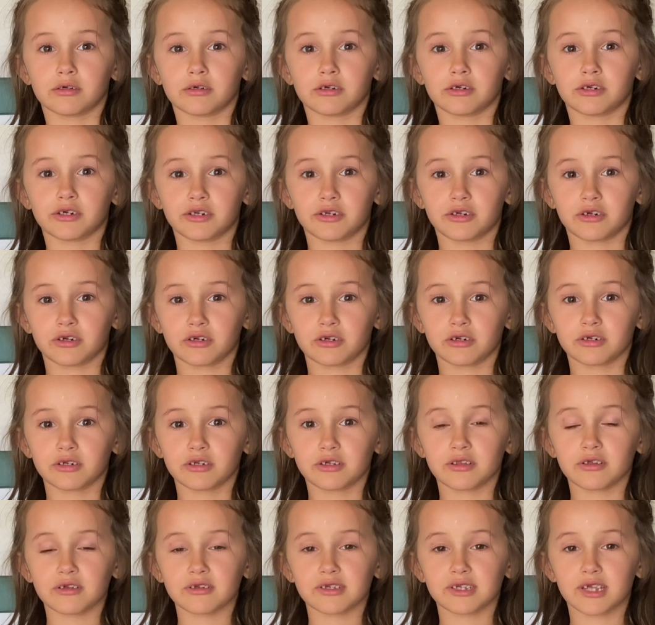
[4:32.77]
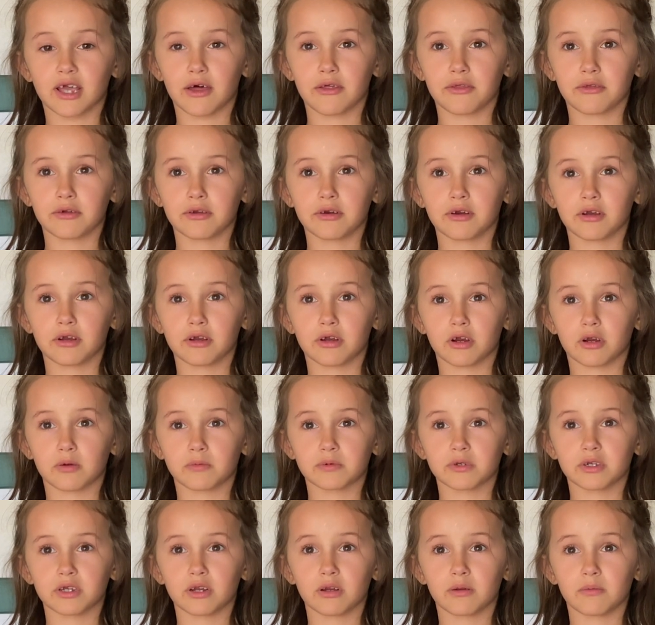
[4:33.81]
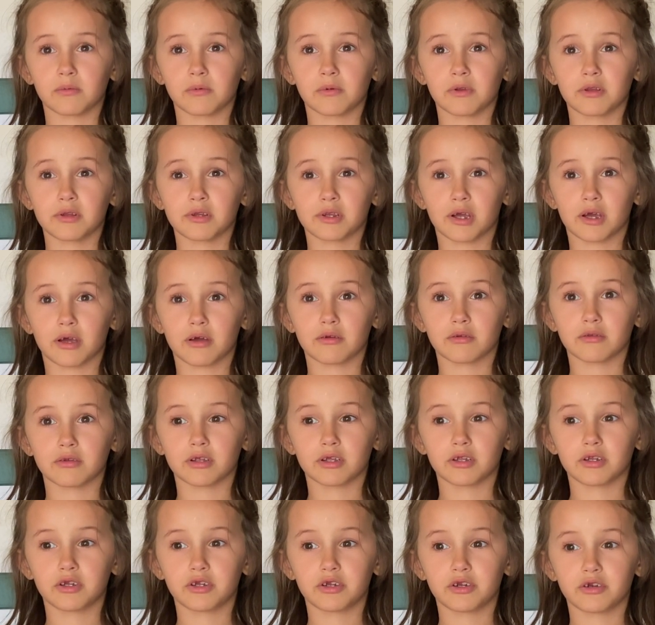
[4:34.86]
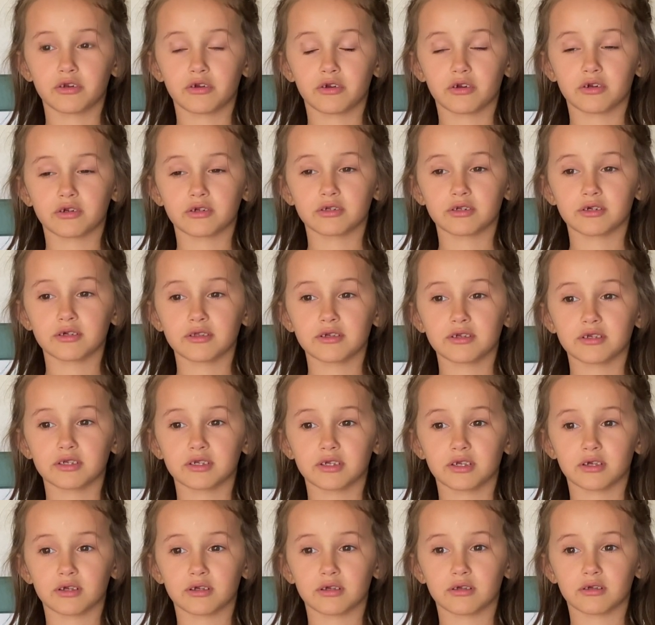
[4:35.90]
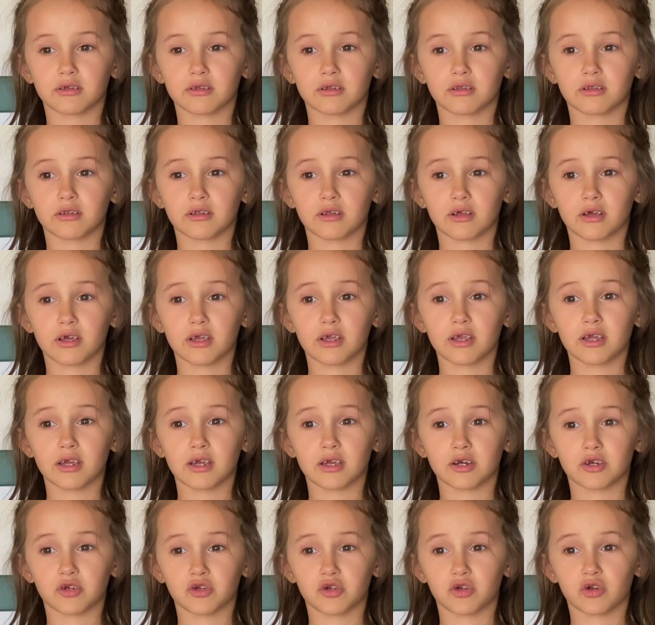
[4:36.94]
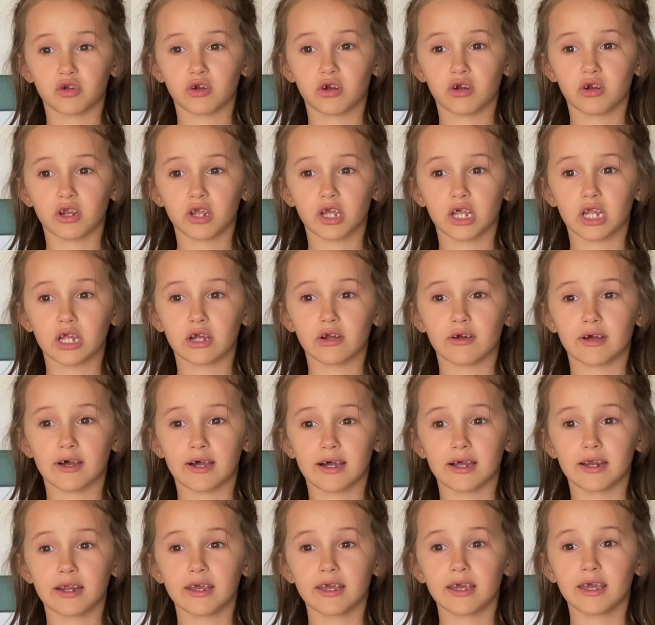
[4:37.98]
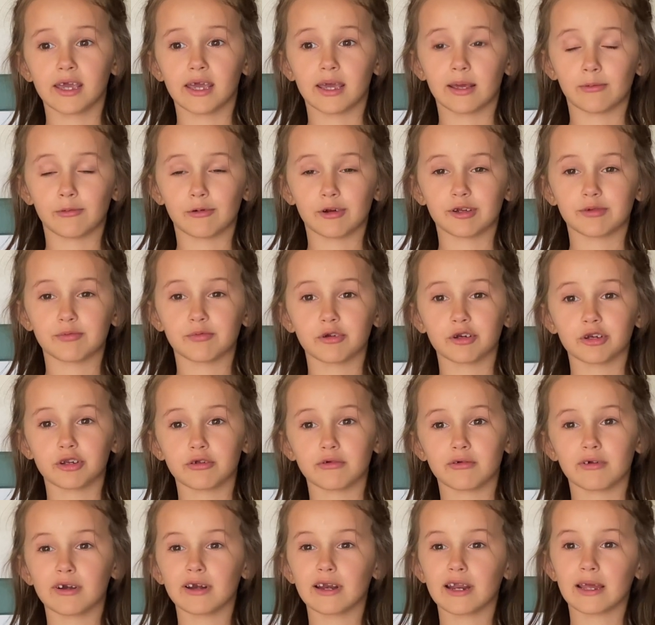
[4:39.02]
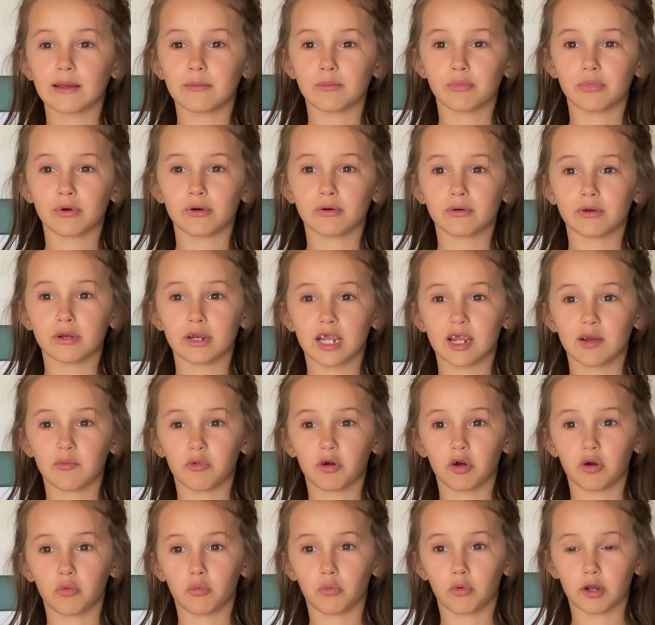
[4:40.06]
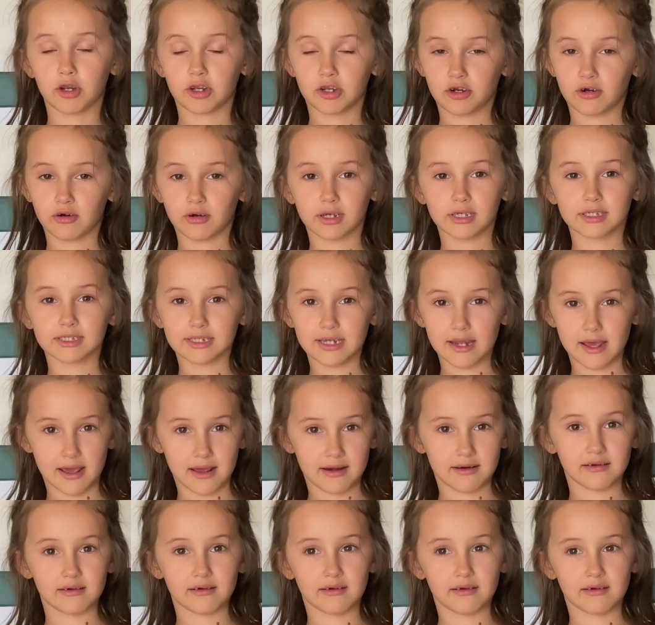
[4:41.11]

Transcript: She turned to the south and curtsied up and down. Then she turned to the sunlight and shook her yellow head and whispered to her neighbor, "Winter is dead."